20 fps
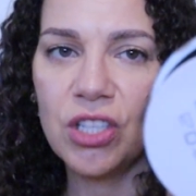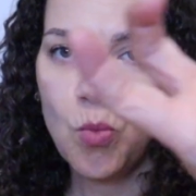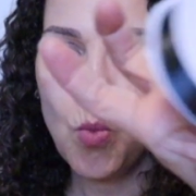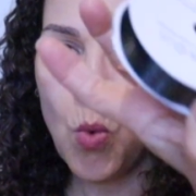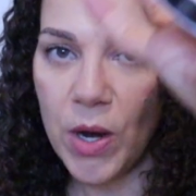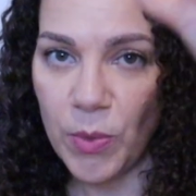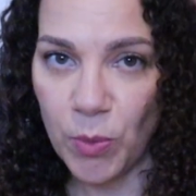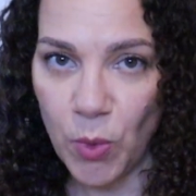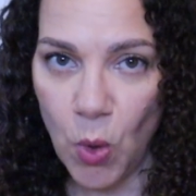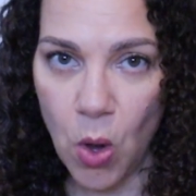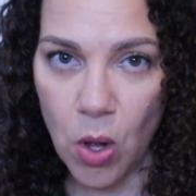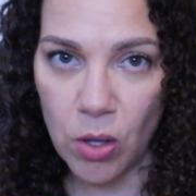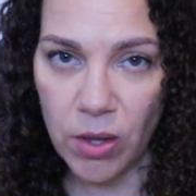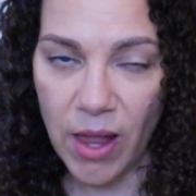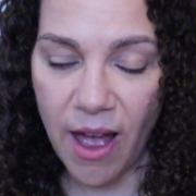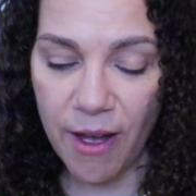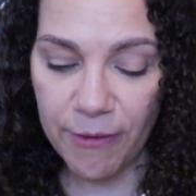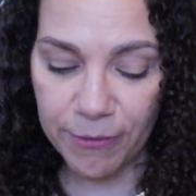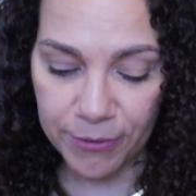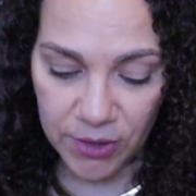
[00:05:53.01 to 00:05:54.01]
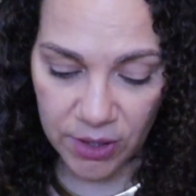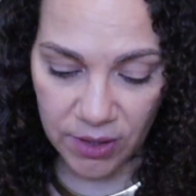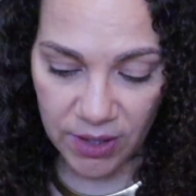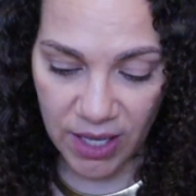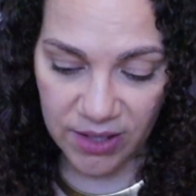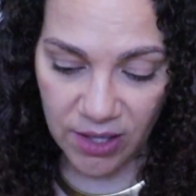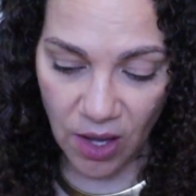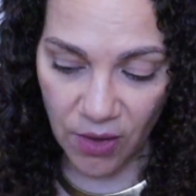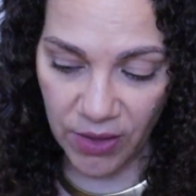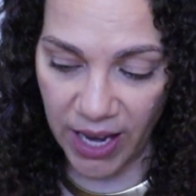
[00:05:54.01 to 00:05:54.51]
One roll left.
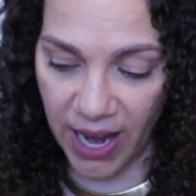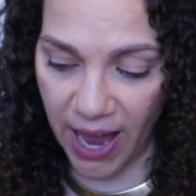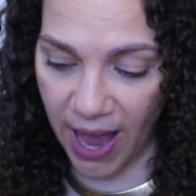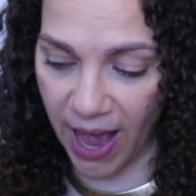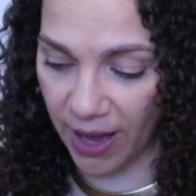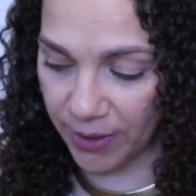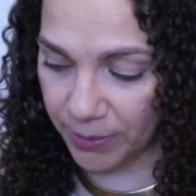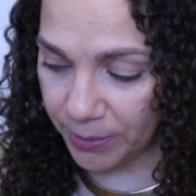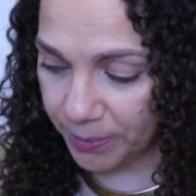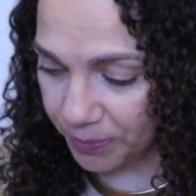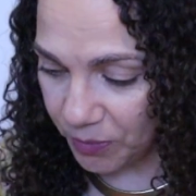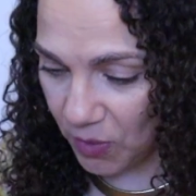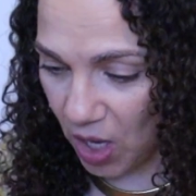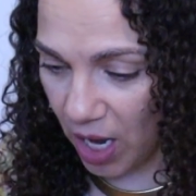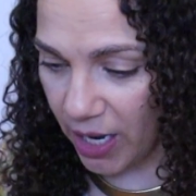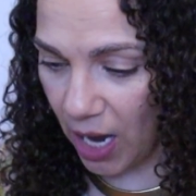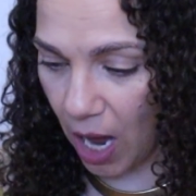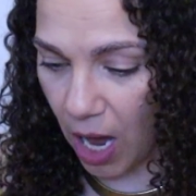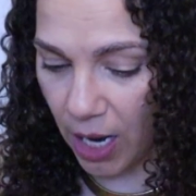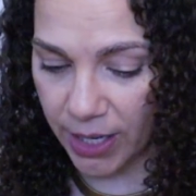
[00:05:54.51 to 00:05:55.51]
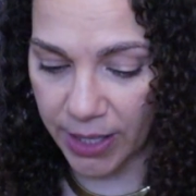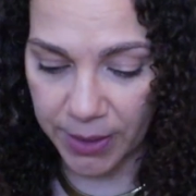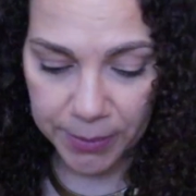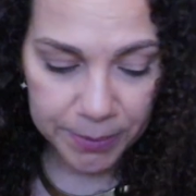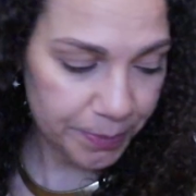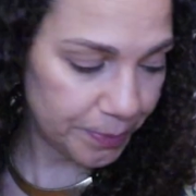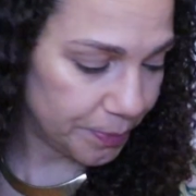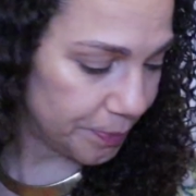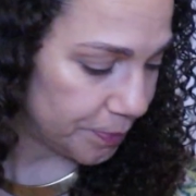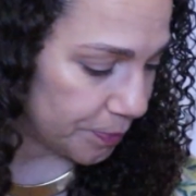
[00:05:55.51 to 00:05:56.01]
That's all they had. I got it.